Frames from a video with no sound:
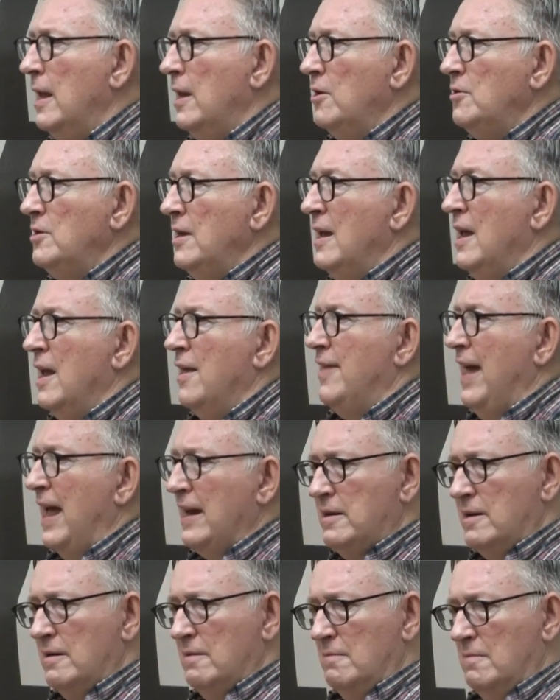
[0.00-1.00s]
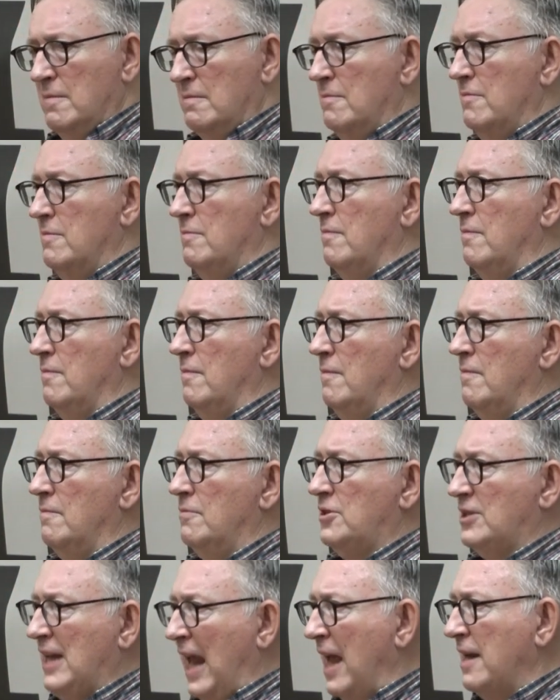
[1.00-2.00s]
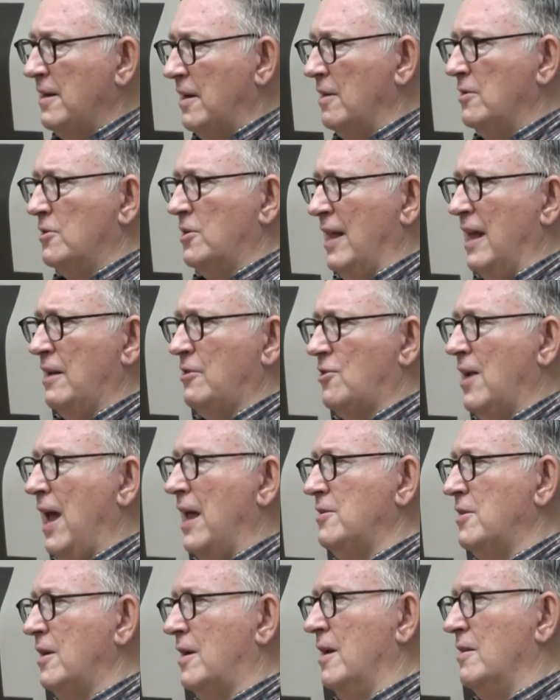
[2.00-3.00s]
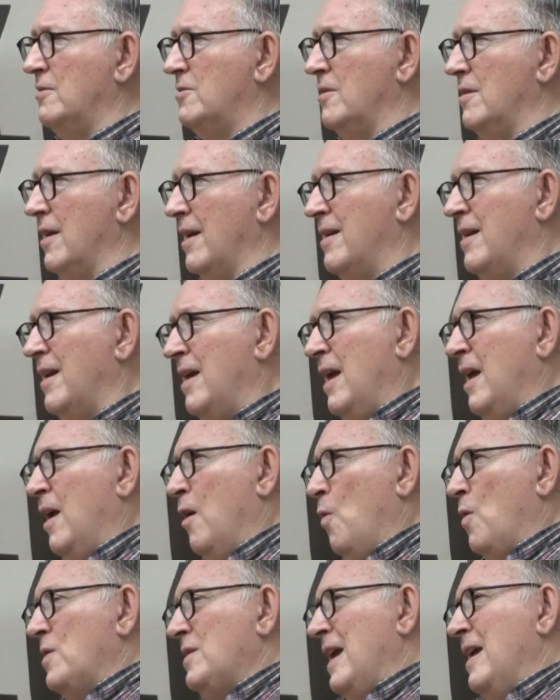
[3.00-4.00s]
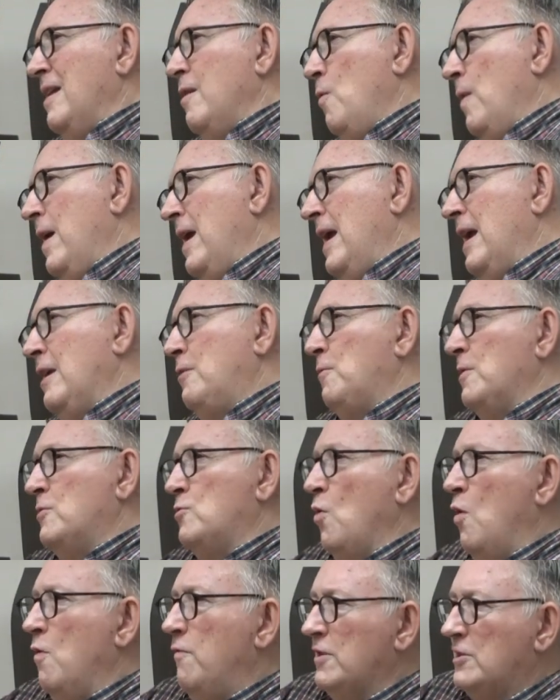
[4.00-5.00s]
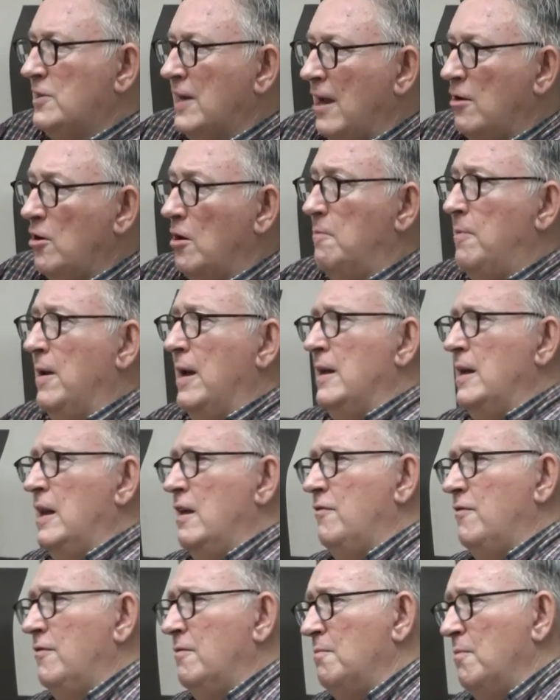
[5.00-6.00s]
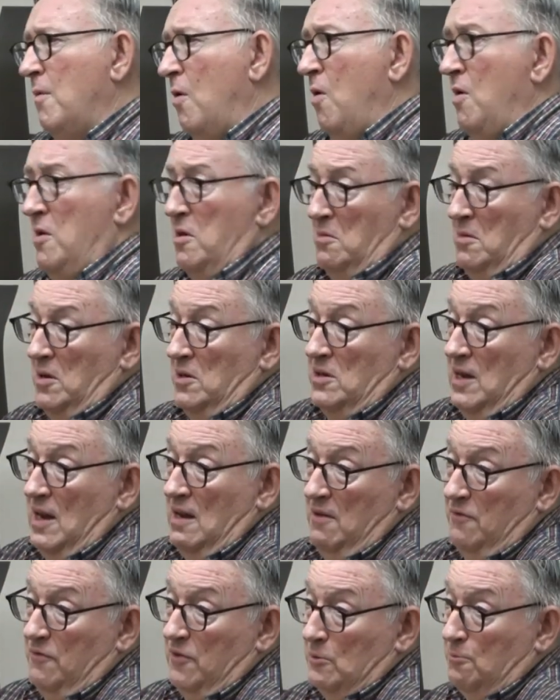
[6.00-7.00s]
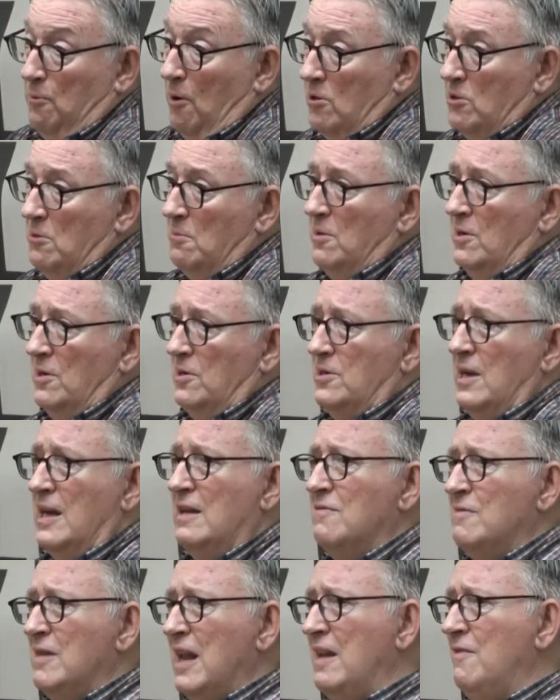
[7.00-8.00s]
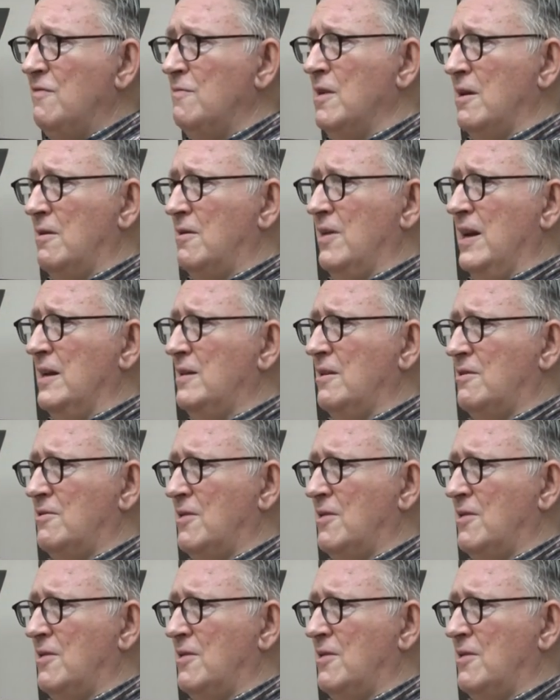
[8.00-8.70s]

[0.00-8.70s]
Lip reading: You see, that sad incident, that tragic incident, was in a way, it was overshadowed by an even more, you could say, if it's possible to say, even a greater